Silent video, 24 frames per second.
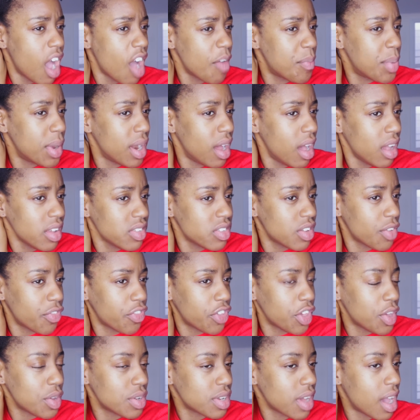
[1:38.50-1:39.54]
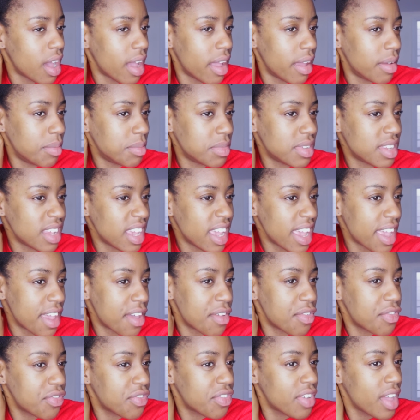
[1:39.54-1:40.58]
I've been asked a few times
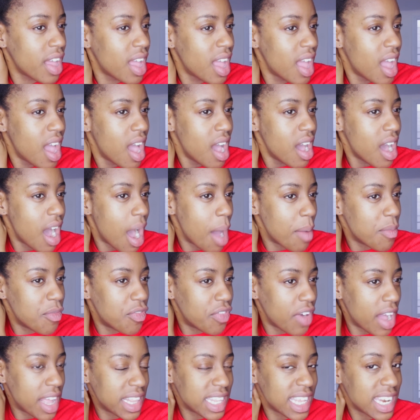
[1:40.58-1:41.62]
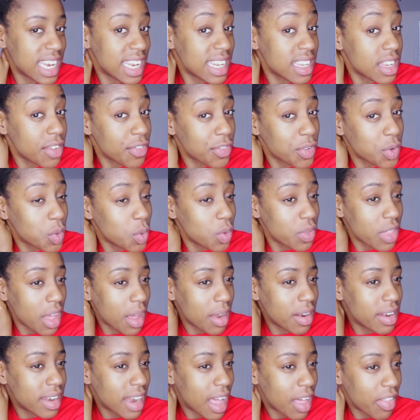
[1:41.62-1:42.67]
if I'm finding it difficult
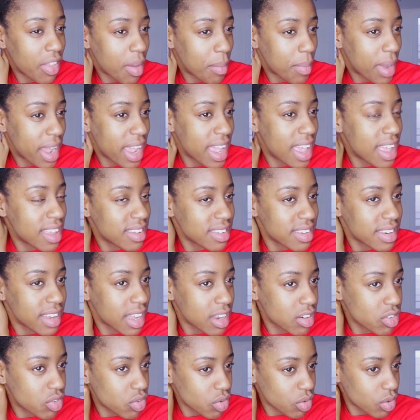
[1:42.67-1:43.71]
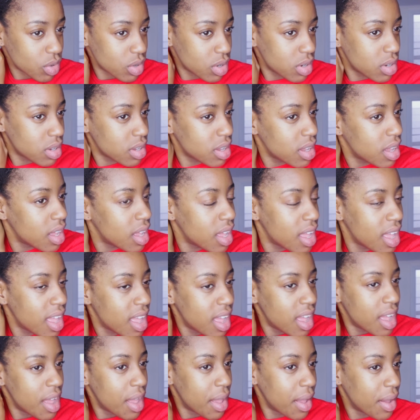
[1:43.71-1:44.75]
that now that my hair's natural,
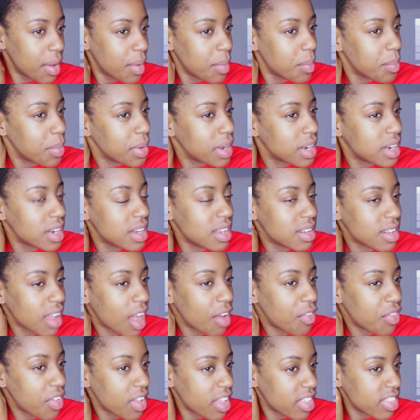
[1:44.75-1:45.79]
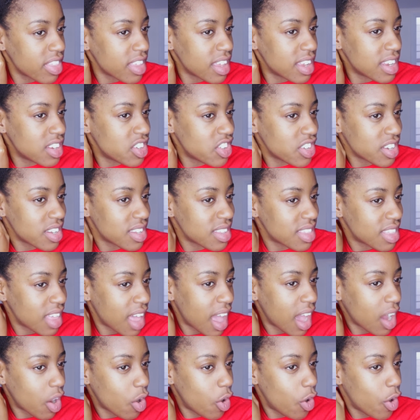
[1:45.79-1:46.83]
because I think there's just
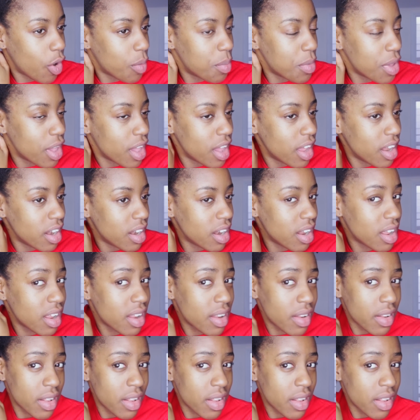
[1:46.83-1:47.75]
that common